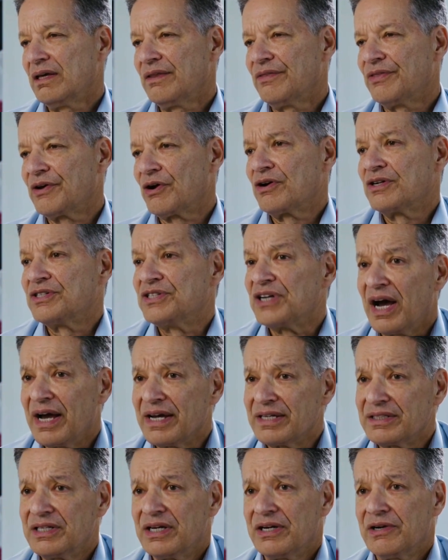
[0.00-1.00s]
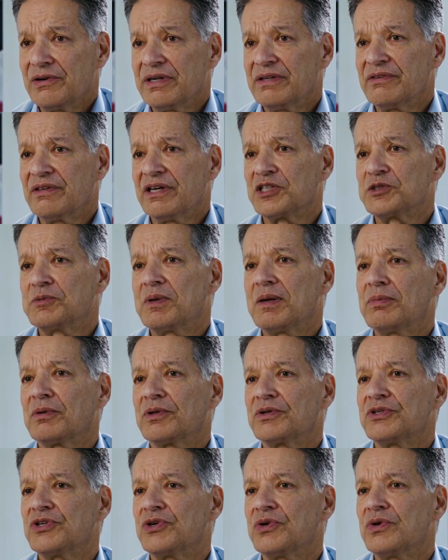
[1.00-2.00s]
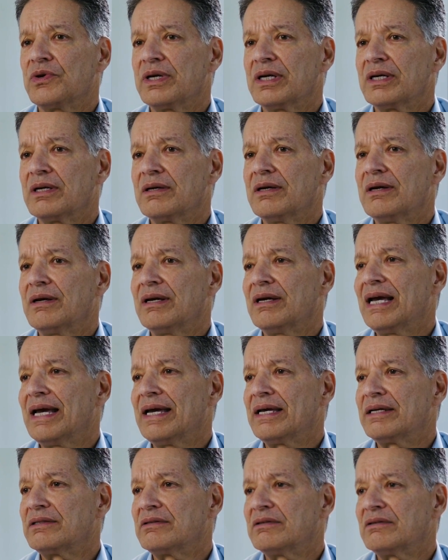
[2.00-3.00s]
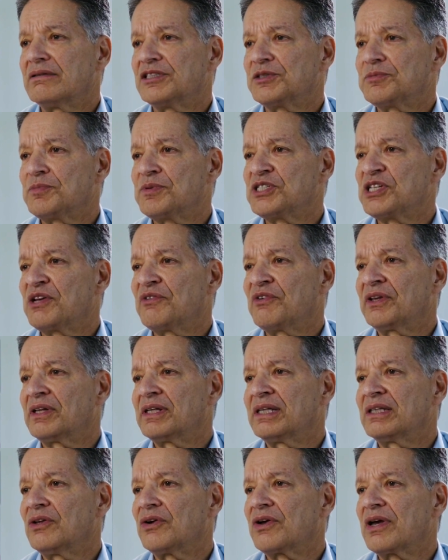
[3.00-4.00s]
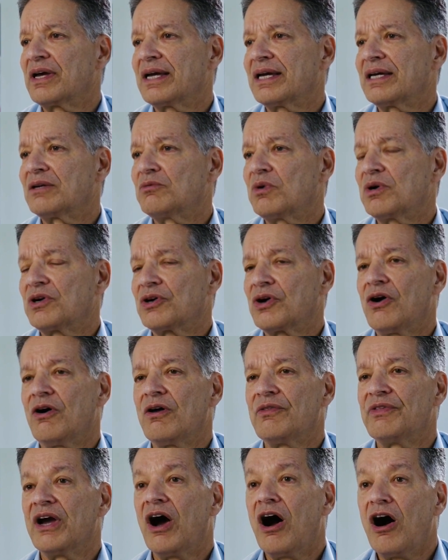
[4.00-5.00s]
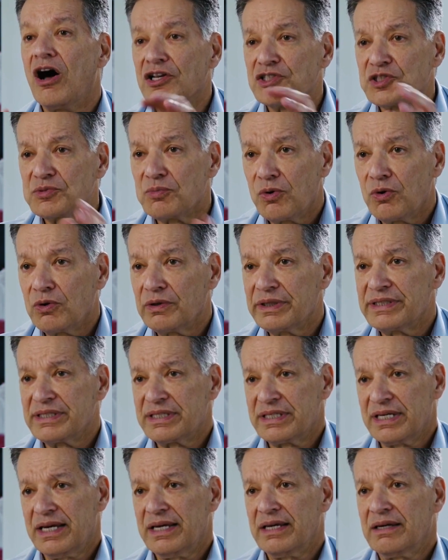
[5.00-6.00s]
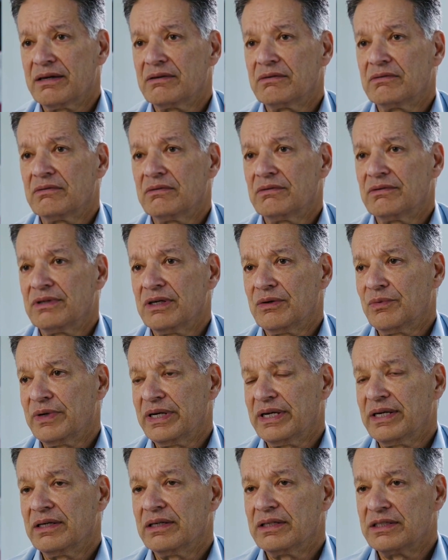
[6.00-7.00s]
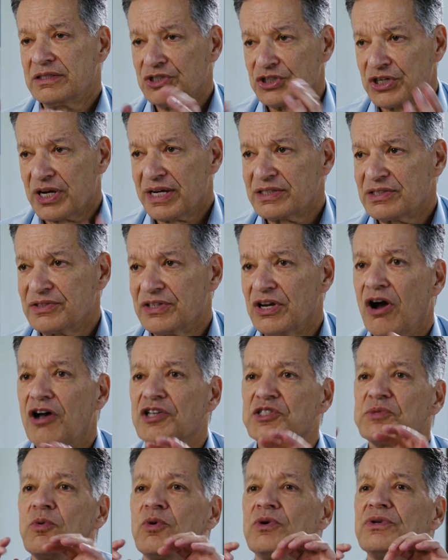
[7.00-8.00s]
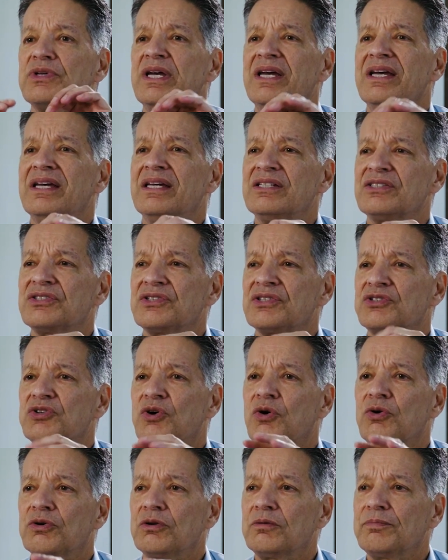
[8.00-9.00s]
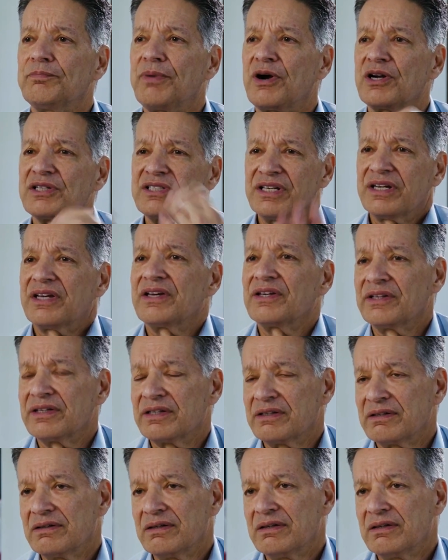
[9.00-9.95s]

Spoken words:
There are dietary things people are doing, and specifically looking at what are called the osmol intake that we ingest. The osmol is the total particulate.